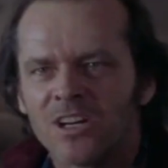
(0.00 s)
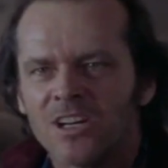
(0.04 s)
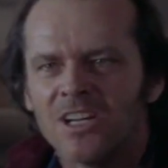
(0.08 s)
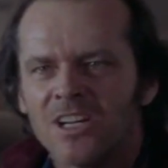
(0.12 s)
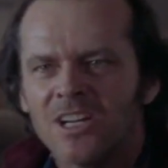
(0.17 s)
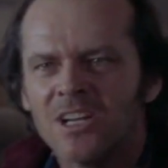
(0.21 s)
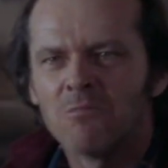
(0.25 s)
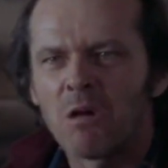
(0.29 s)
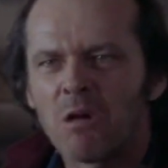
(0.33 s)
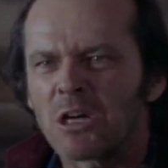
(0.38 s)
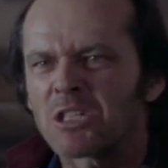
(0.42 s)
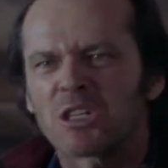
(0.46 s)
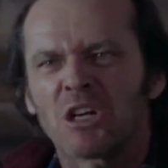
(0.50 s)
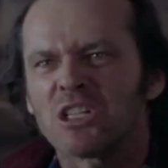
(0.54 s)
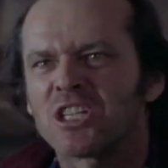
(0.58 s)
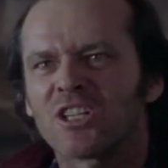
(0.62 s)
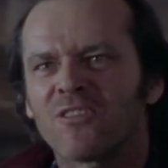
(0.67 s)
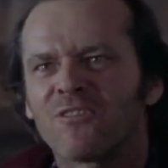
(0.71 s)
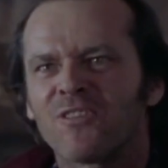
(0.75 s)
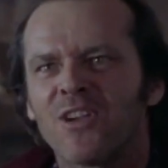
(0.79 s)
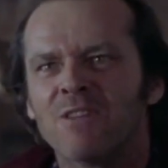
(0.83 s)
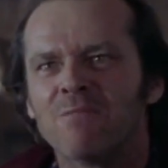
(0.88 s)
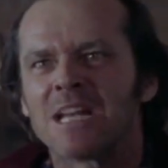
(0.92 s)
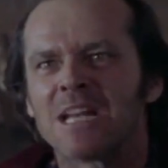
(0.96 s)
When people
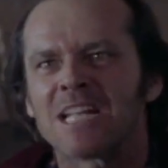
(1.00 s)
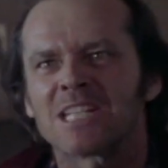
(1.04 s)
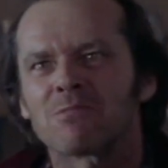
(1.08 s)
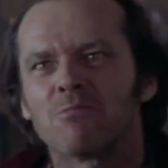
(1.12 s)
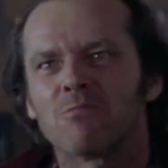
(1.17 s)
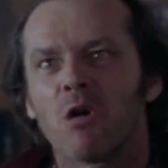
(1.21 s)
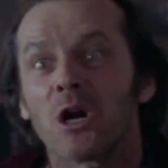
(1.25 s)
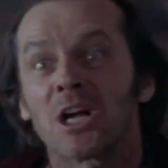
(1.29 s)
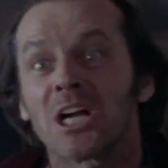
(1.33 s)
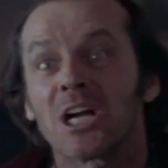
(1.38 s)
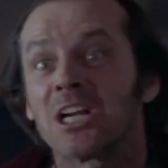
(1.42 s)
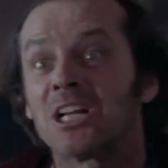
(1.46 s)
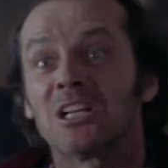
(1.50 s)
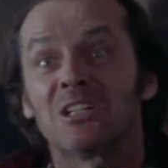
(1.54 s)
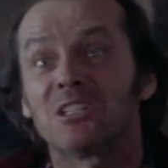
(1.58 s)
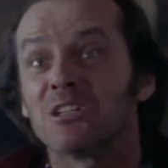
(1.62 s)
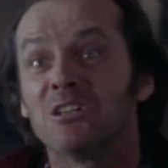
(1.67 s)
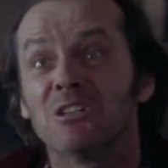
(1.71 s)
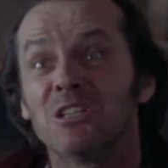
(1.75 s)
saw his dark and